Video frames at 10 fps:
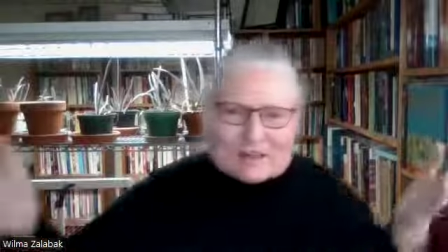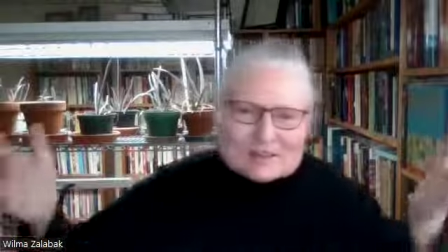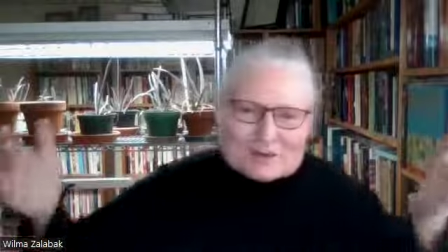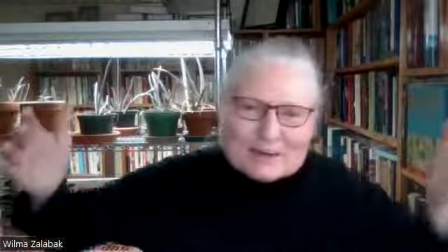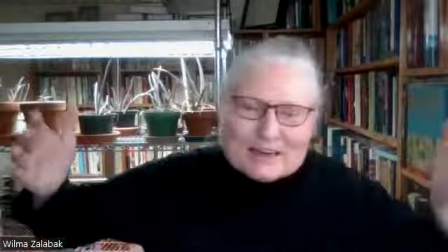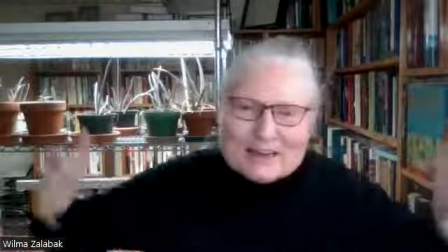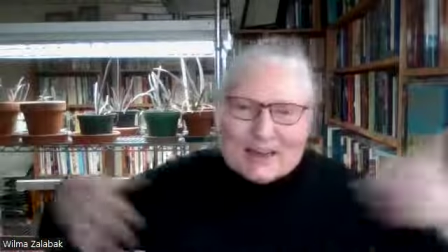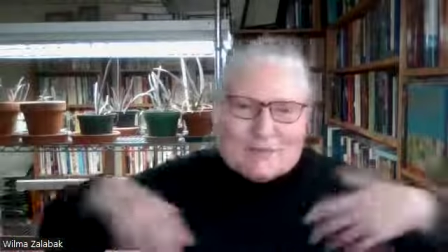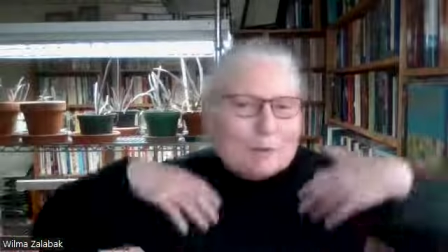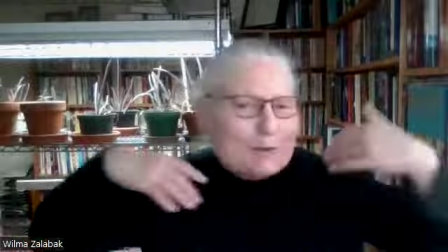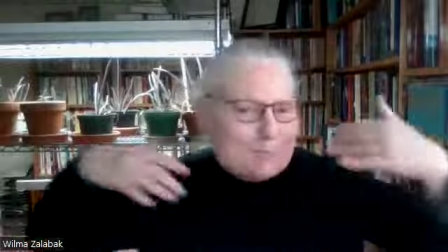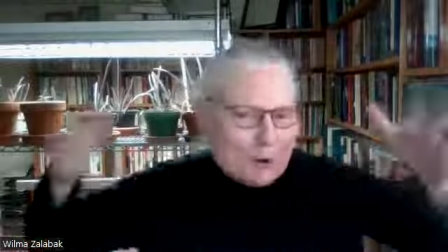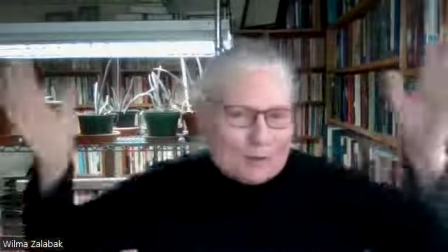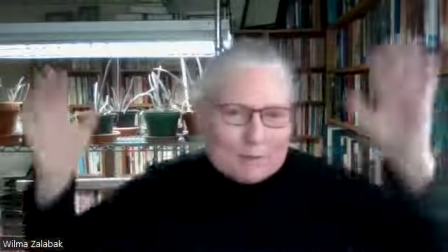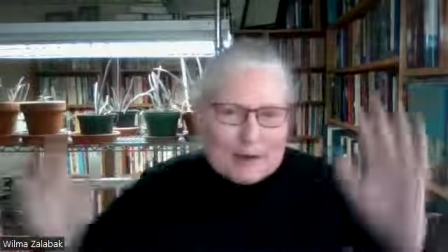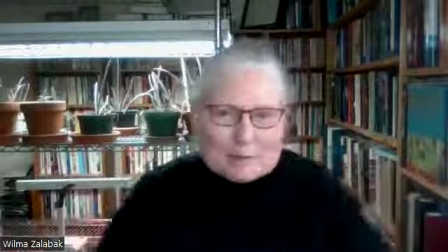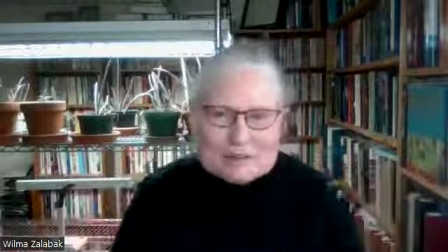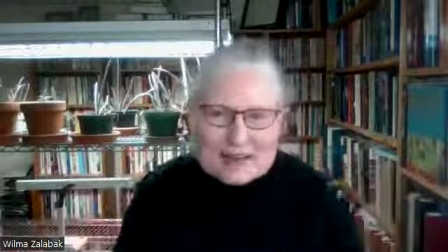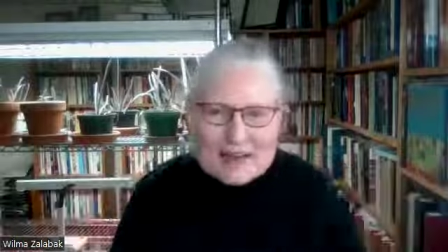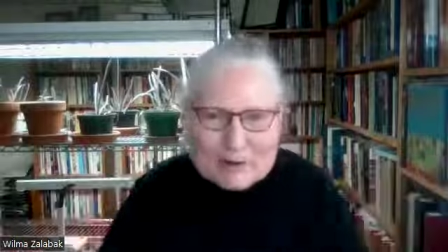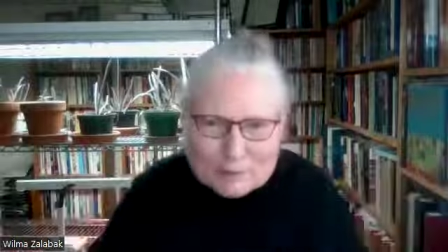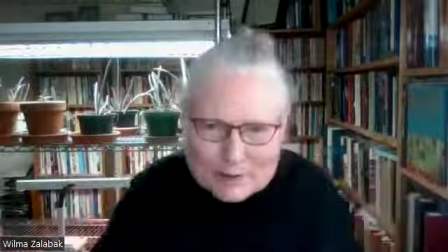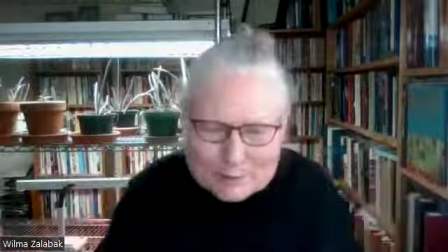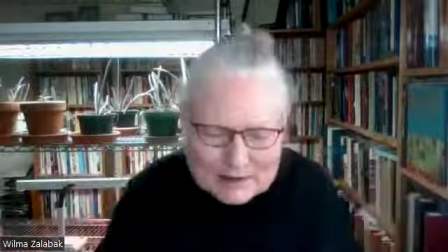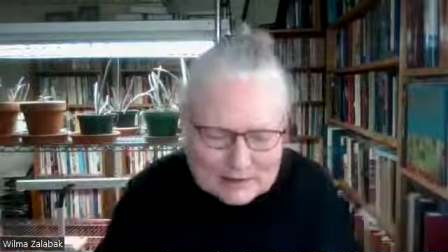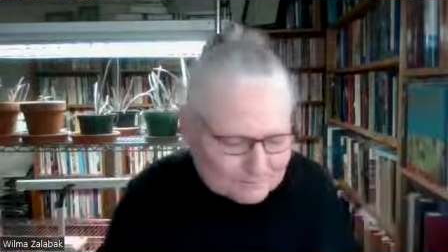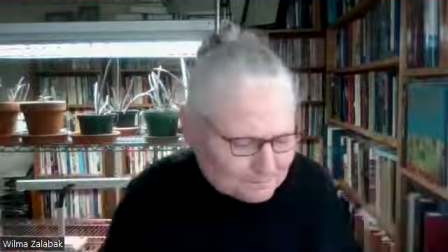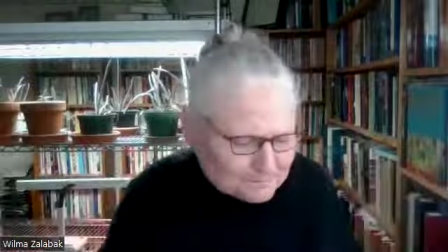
on the street, gave away both Bibles I had with me.